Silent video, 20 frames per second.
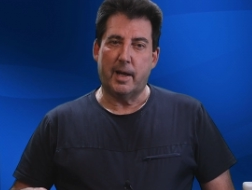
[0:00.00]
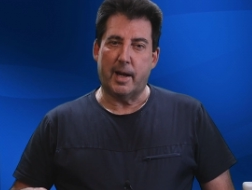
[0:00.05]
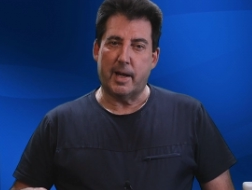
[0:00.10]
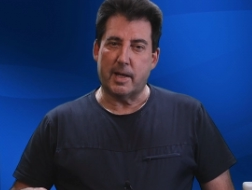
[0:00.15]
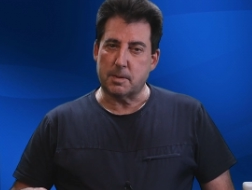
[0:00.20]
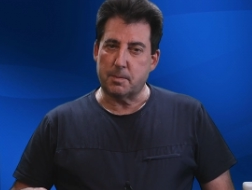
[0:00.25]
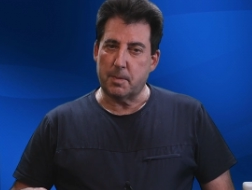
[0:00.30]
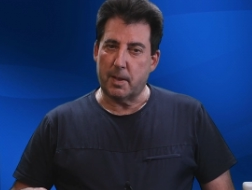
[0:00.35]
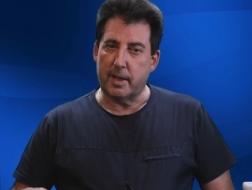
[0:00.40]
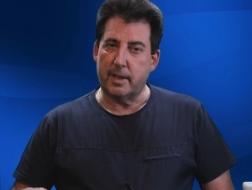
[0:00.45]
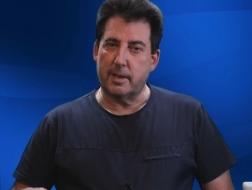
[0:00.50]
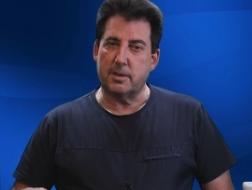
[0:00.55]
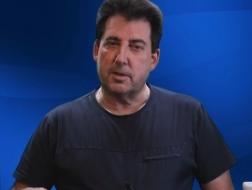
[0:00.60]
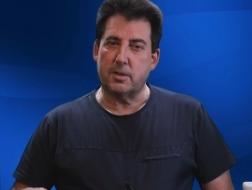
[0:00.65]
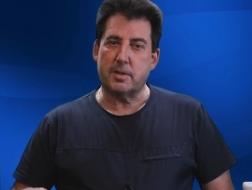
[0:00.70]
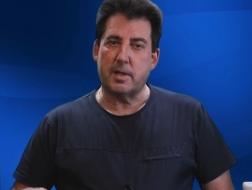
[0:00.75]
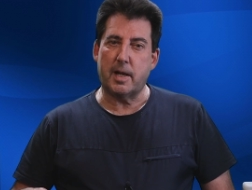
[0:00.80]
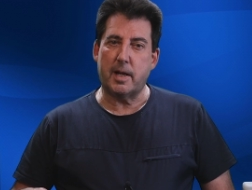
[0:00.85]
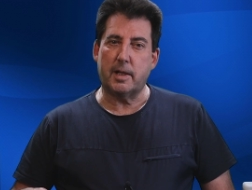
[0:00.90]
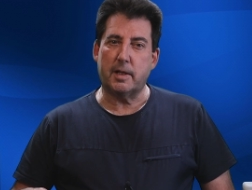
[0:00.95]
As my
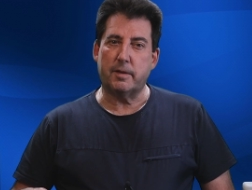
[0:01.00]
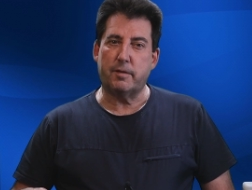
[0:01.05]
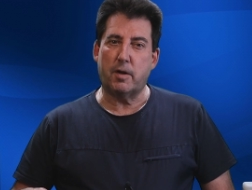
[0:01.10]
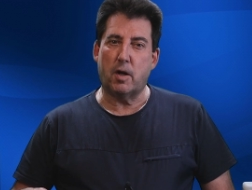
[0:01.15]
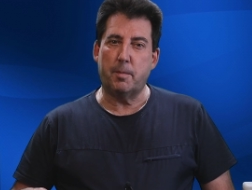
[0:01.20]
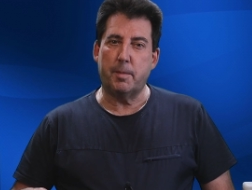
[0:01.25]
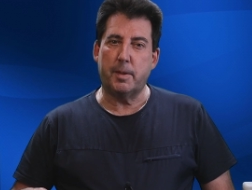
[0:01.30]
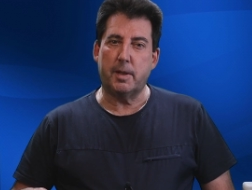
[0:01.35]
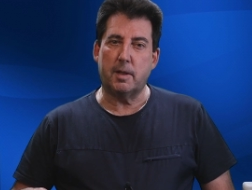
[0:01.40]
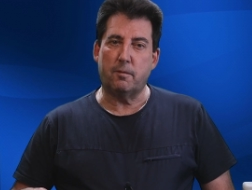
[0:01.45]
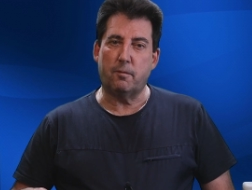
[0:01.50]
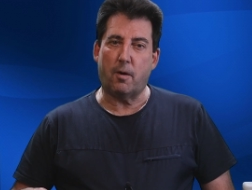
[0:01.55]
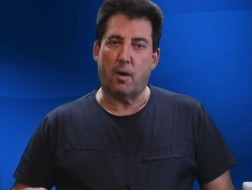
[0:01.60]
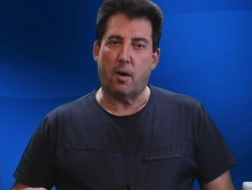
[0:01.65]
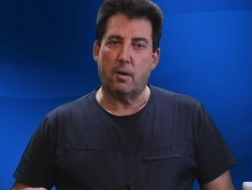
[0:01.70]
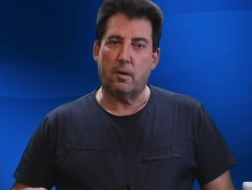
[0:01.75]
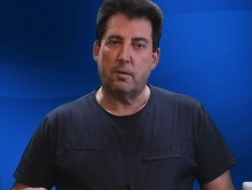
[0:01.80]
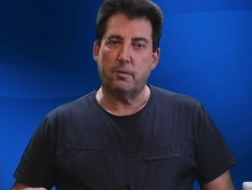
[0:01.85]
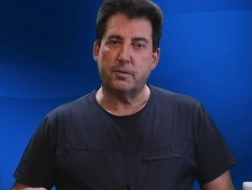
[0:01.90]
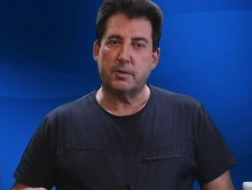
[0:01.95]
understanding of Homey
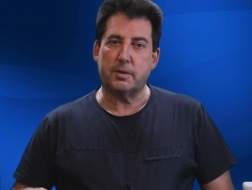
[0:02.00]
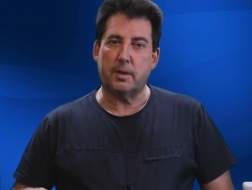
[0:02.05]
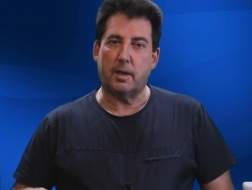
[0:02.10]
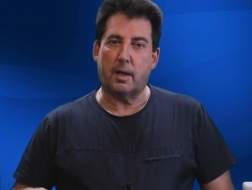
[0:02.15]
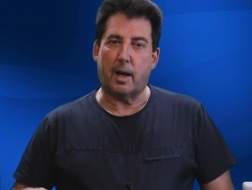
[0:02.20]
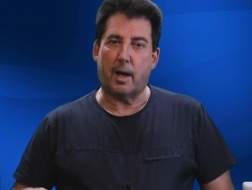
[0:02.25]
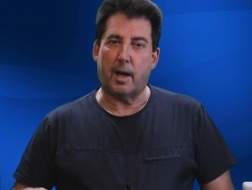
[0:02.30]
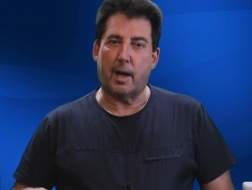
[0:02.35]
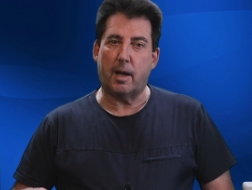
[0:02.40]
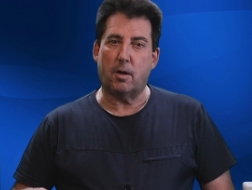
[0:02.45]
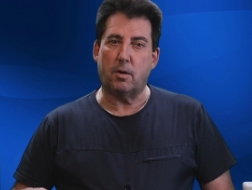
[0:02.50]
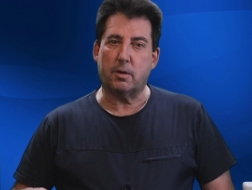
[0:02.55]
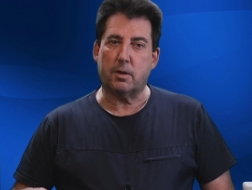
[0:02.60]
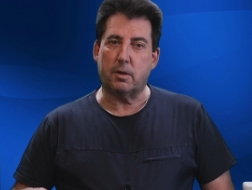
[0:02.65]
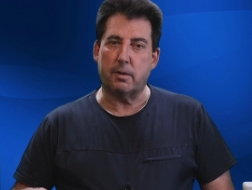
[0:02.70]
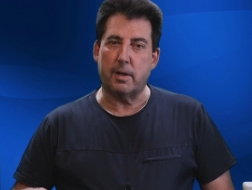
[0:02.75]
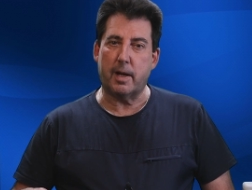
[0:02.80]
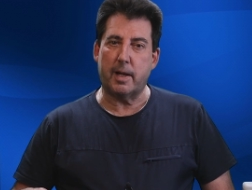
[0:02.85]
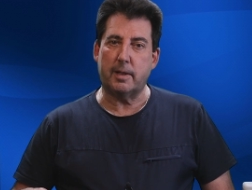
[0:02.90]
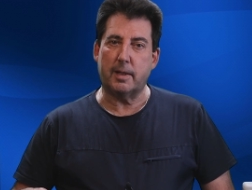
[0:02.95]
evolves, I'll
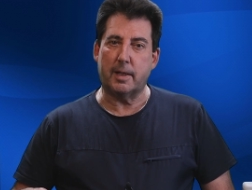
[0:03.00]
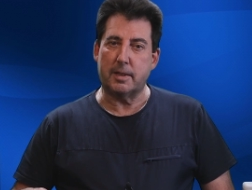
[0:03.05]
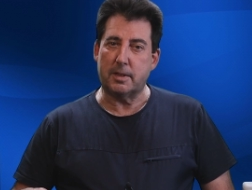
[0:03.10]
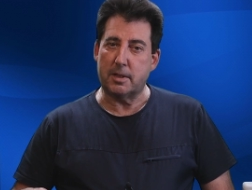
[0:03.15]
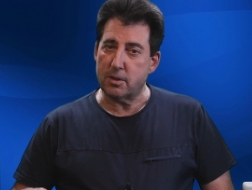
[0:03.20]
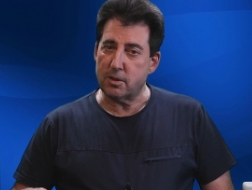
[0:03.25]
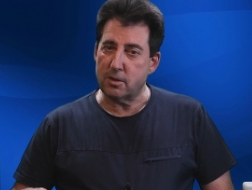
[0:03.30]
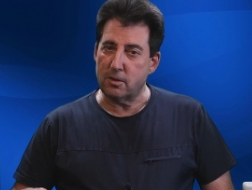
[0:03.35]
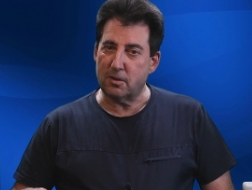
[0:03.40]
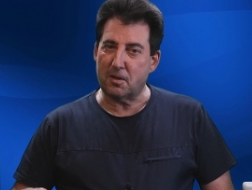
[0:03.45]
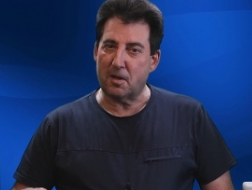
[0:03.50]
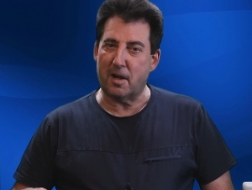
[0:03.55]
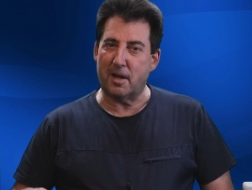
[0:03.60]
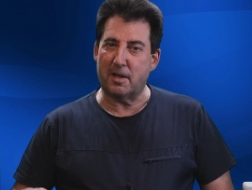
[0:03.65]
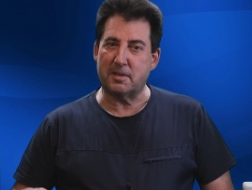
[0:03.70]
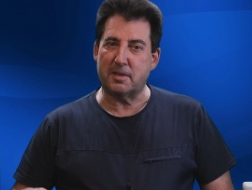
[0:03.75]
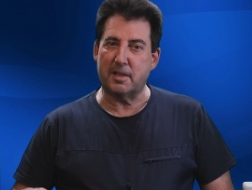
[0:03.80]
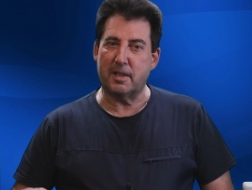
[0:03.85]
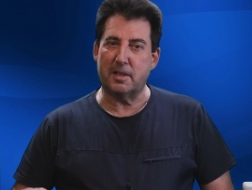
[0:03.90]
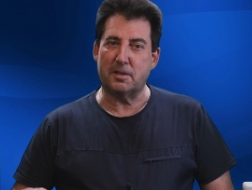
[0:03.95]
create additional
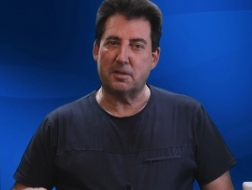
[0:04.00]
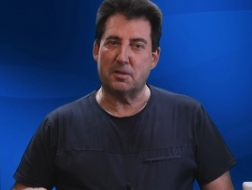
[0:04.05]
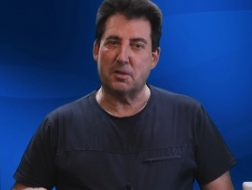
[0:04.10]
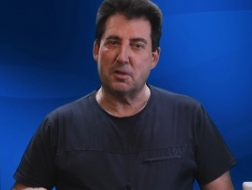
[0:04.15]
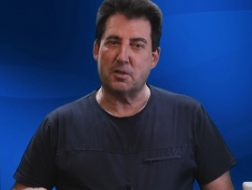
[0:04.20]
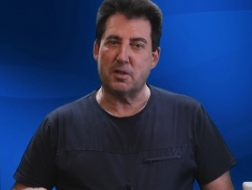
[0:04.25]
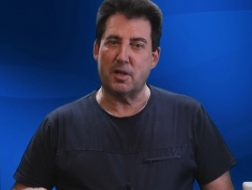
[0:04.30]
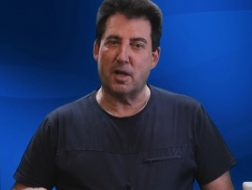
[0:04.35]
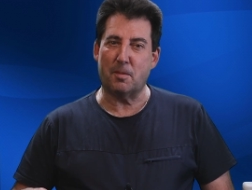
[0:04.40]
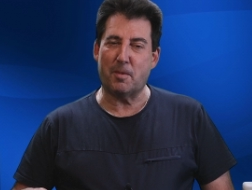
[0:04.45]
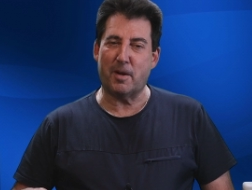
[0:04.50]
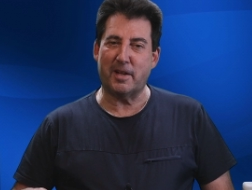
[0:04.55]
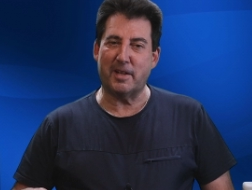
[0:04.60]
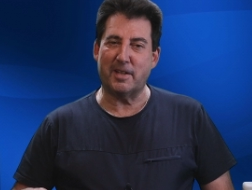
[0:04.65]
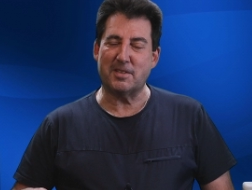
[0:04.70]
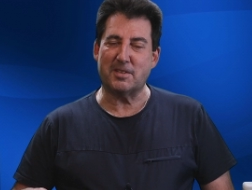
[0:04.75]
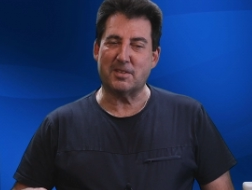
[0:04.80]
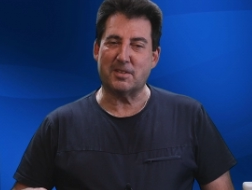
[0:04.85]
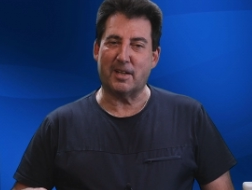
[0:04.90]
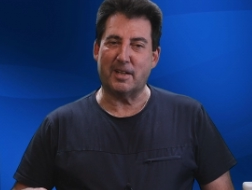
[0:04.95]
content to share my
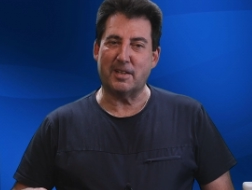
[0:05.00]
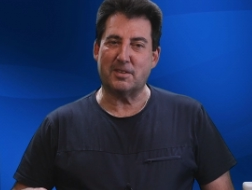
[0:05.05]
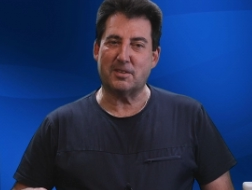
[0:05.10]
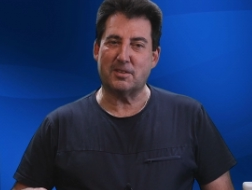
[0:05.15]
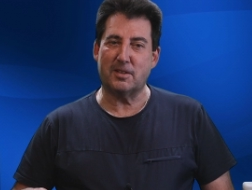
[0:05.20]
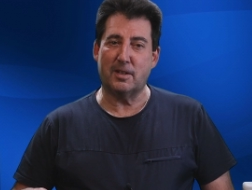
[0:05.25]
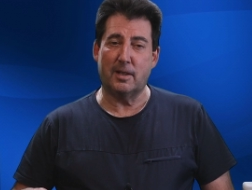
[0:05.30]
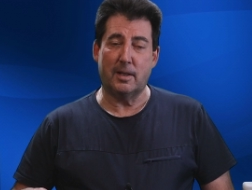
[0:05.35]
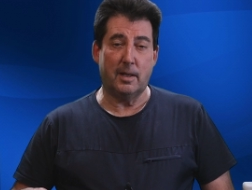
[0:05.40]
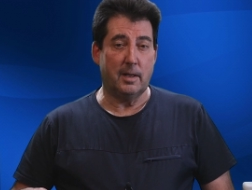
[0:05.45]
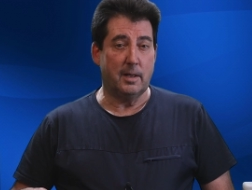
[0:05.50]
insights.